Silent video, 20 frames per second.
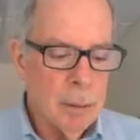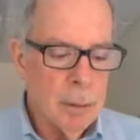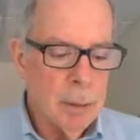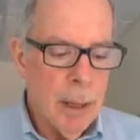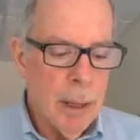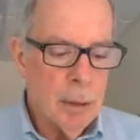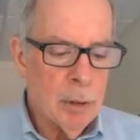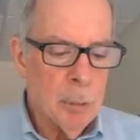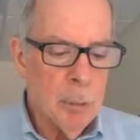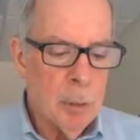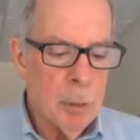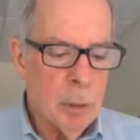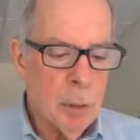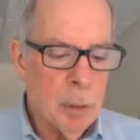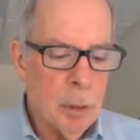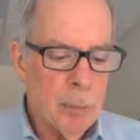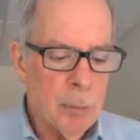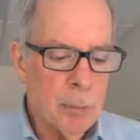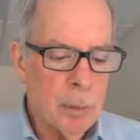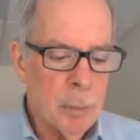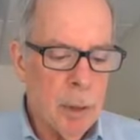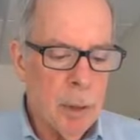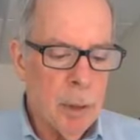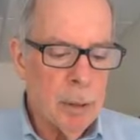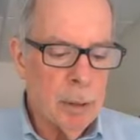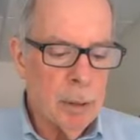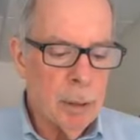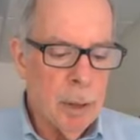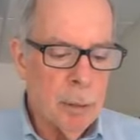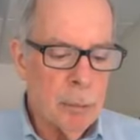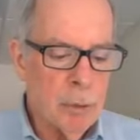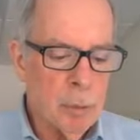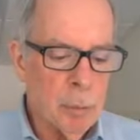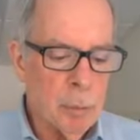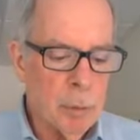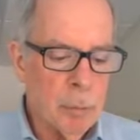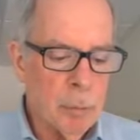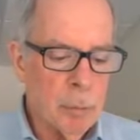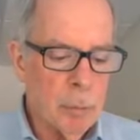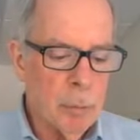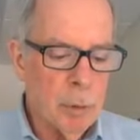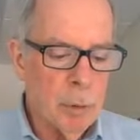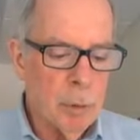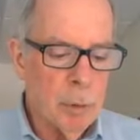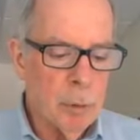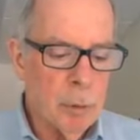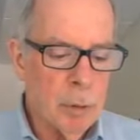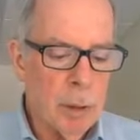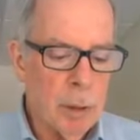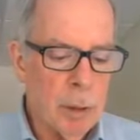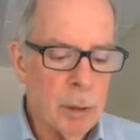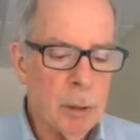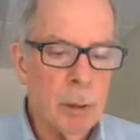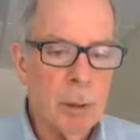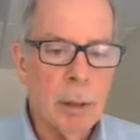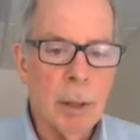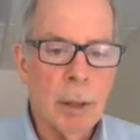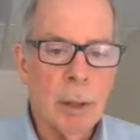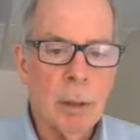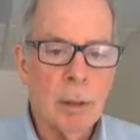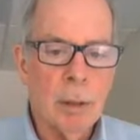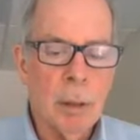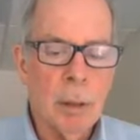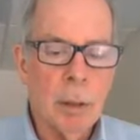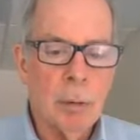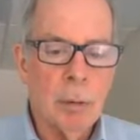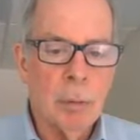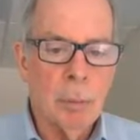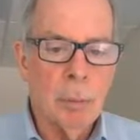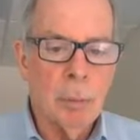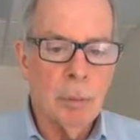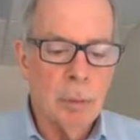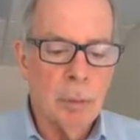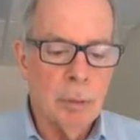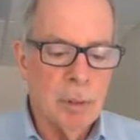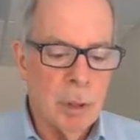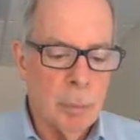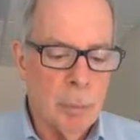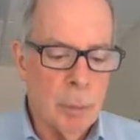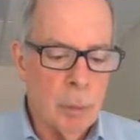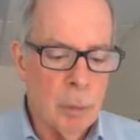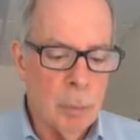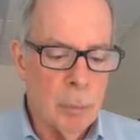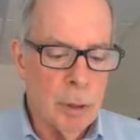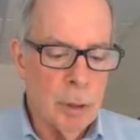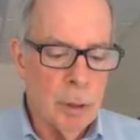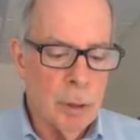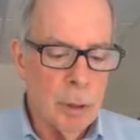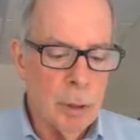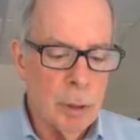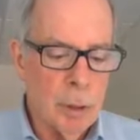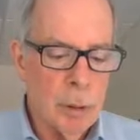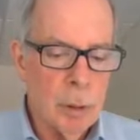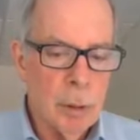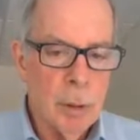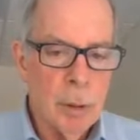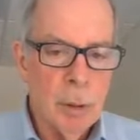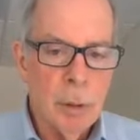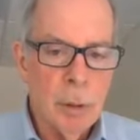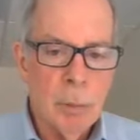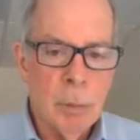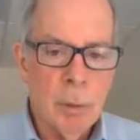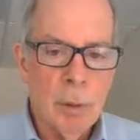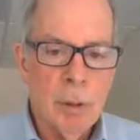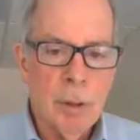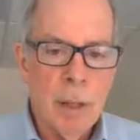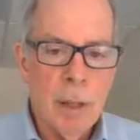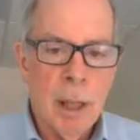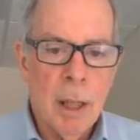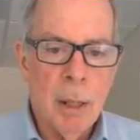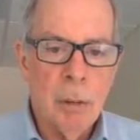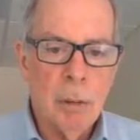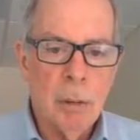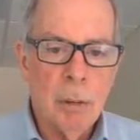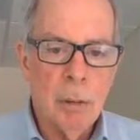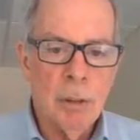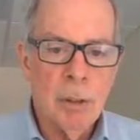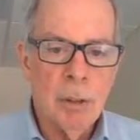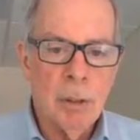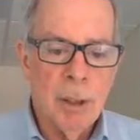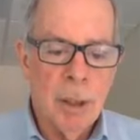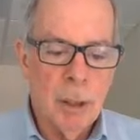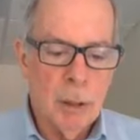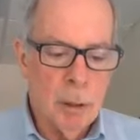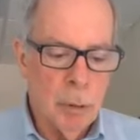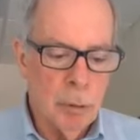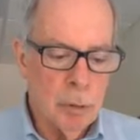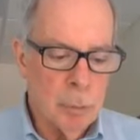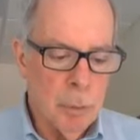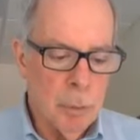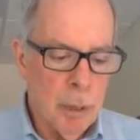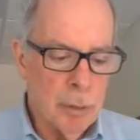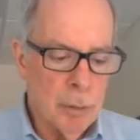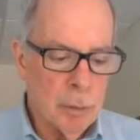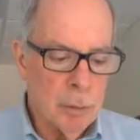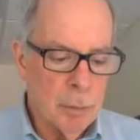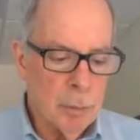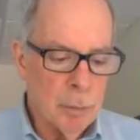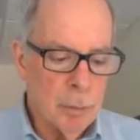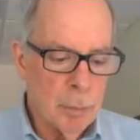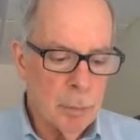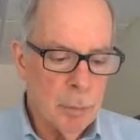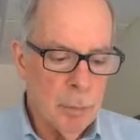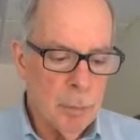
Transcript: The House bill offered by Congressman Richard Neal and Congresswoman Suzanne Bonamici with now close to 10 co-sponsors.